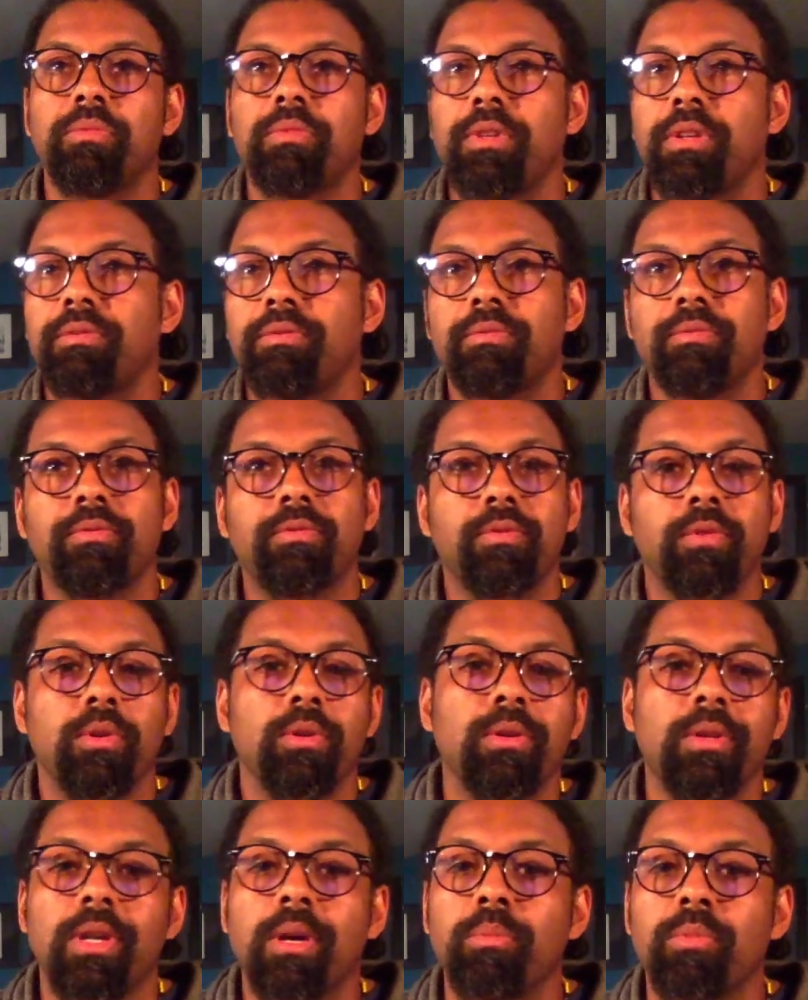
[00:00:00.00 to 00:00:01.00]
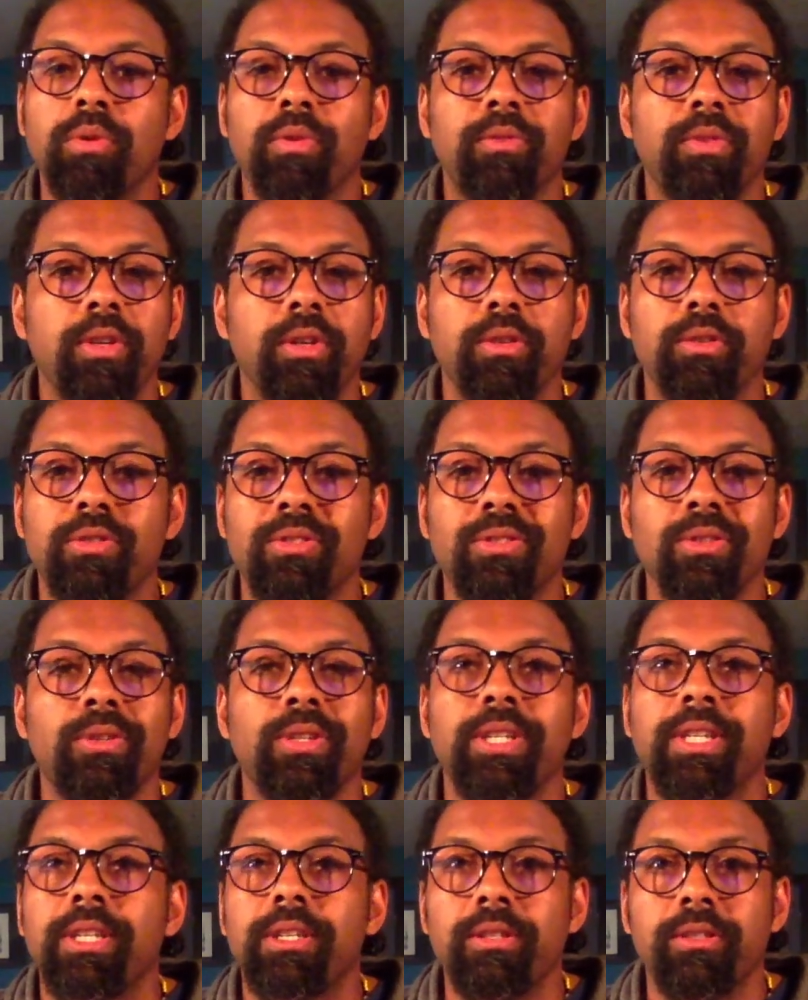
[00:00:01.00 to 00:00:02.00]
and for a number of years, 30
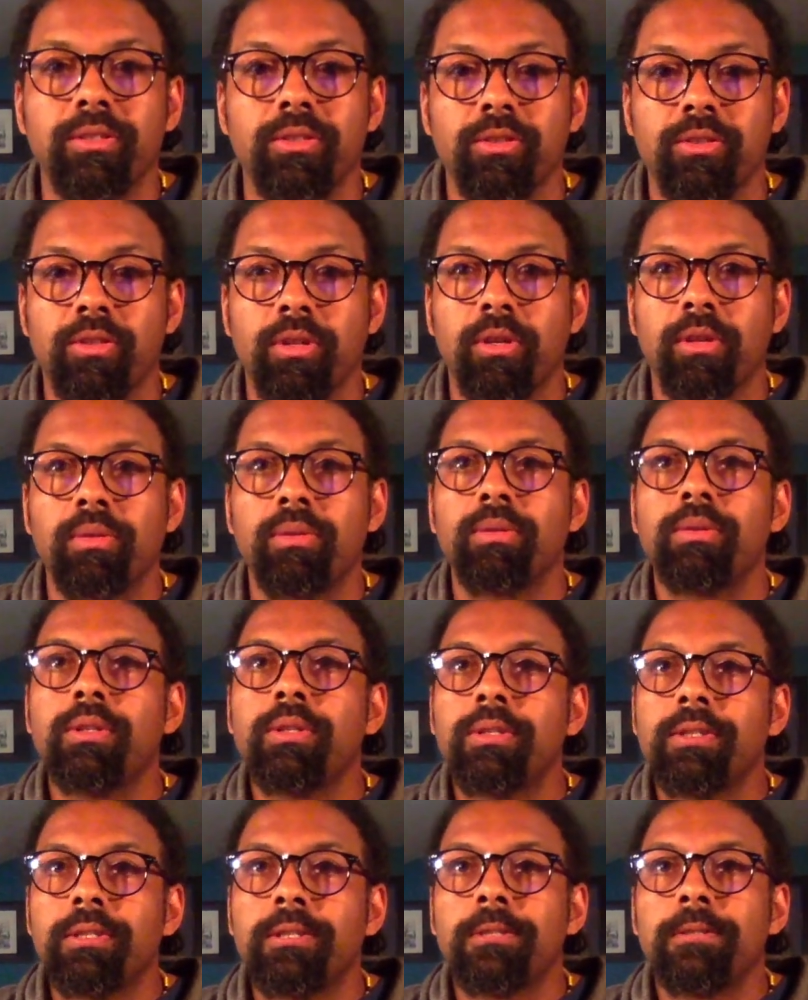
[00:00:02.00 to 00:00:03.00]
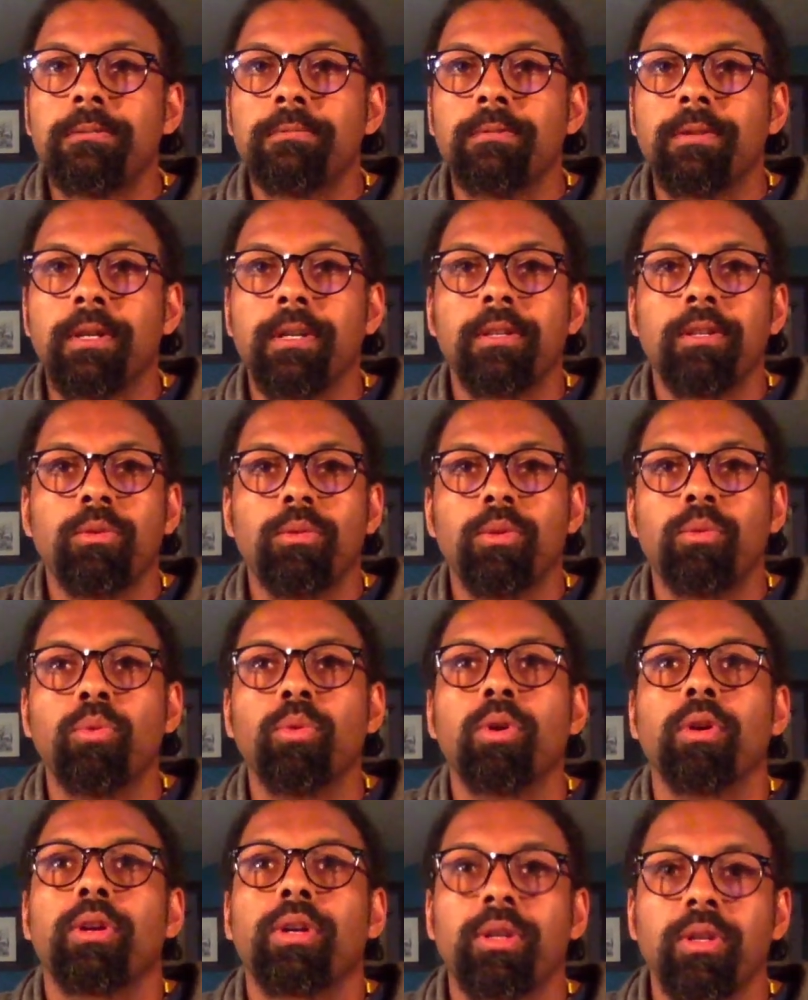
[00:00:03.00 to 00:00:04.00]
years or so, right, you would
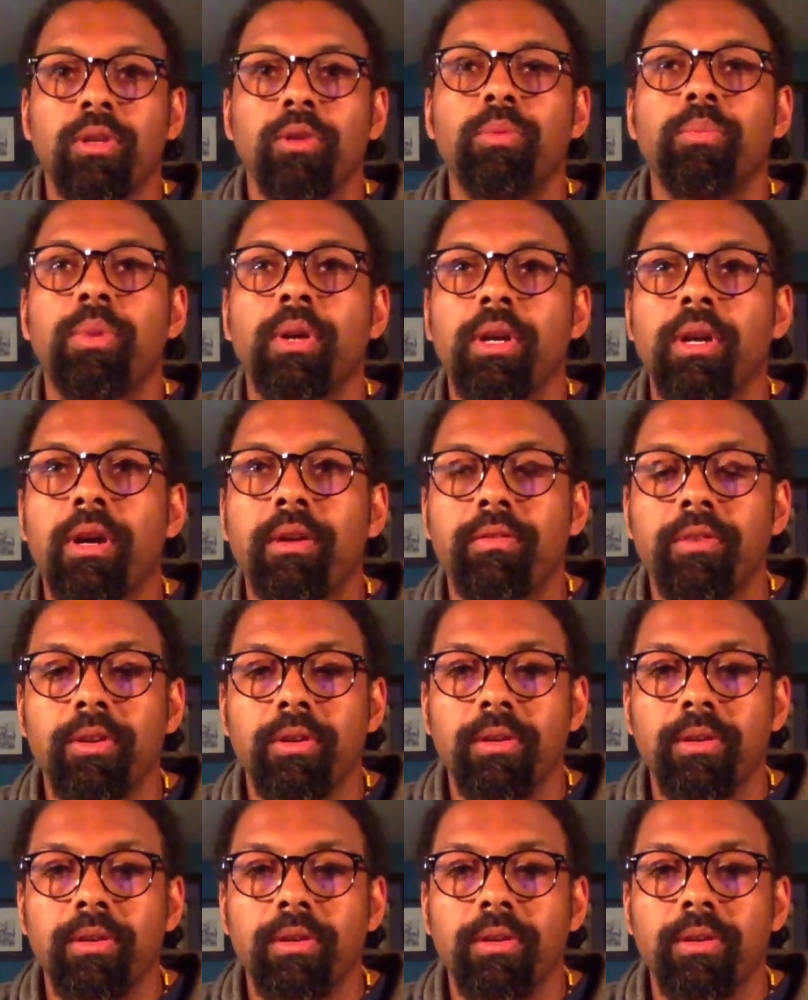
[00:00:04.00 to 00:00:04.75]
work and you would pay off